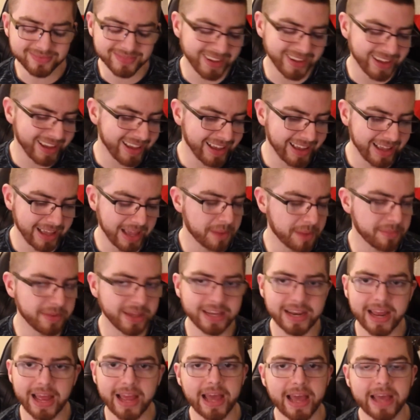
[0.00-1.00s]

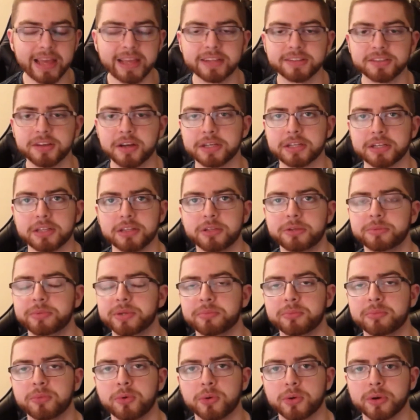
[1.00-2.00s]
can talk a little
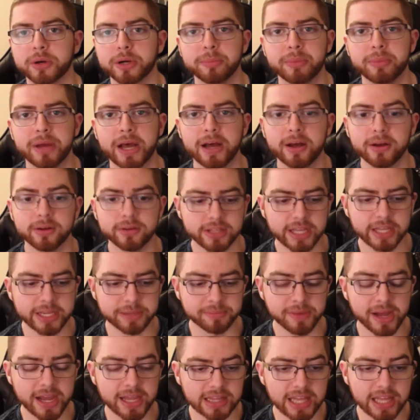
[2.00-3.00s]
bit more about like
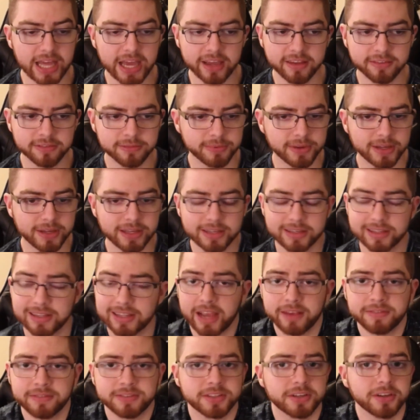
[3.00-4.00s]
my life, but
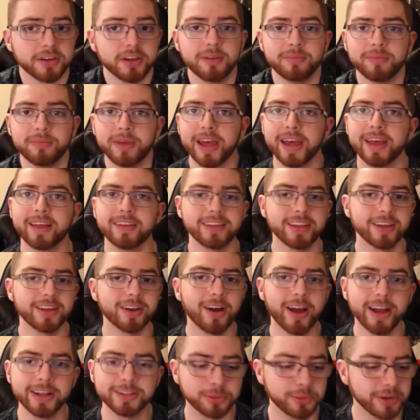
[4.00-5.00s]
life's good, man.
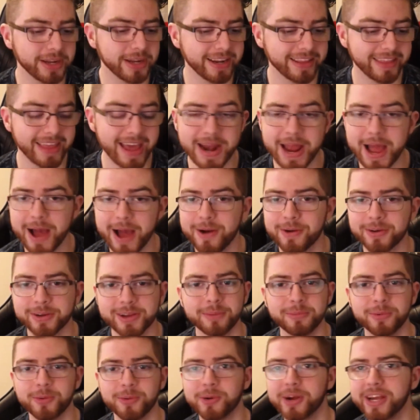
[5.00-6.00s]
I tweeted that out a
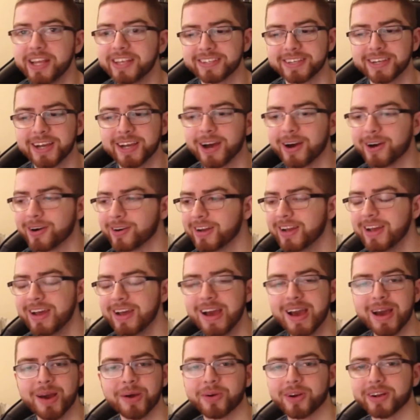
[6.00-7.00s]
couple weeks ago
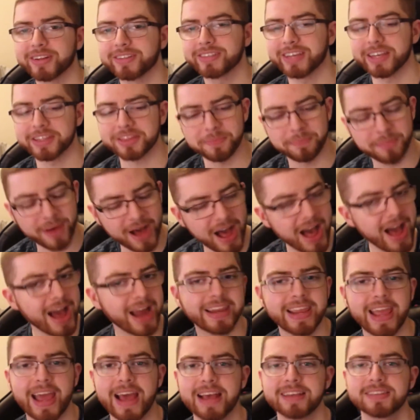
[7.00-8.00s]
where it's like the
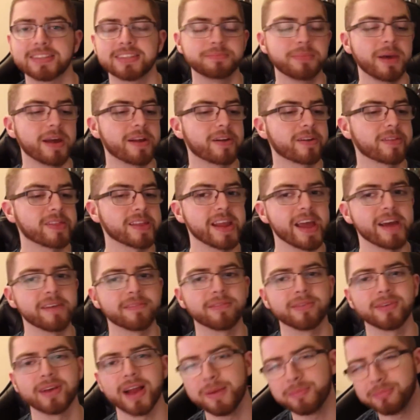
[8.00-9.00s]
podcast is better than
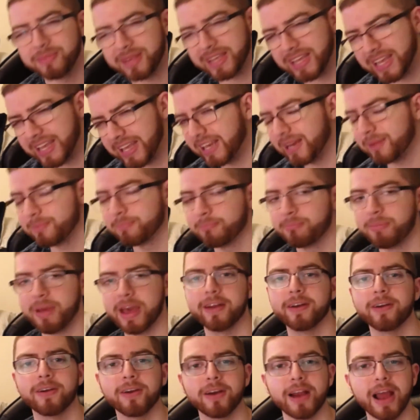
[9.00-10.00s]
ever. I'm eating
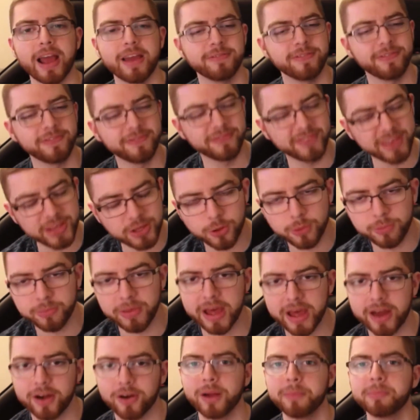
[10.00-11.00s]
better. I feel
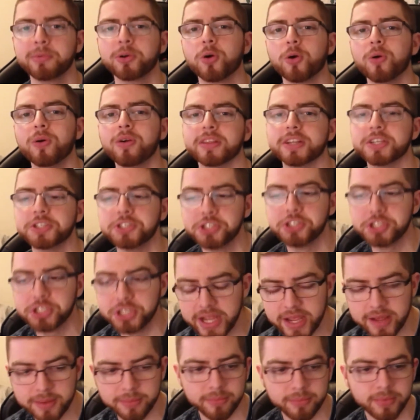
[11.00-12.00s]
better. I'm going to the
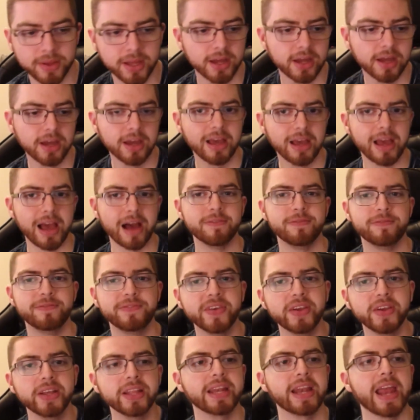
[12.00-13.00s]
gym. I'm
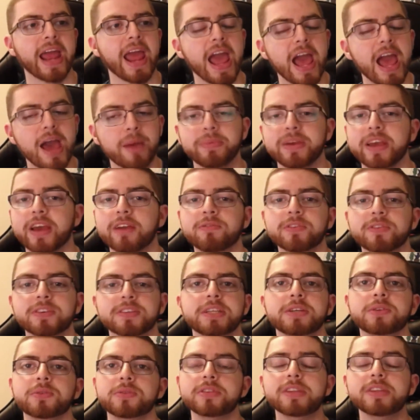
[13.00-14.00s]
feeling happy every
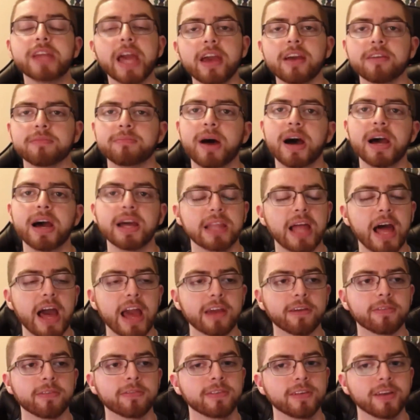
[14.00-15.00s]
single day of my
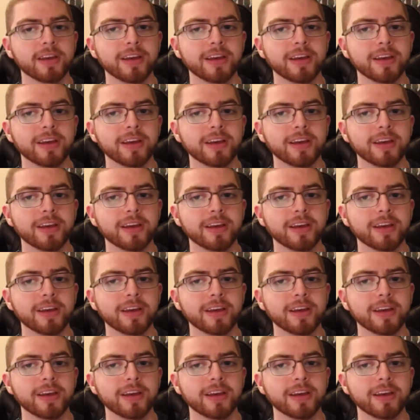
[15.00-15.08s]
life.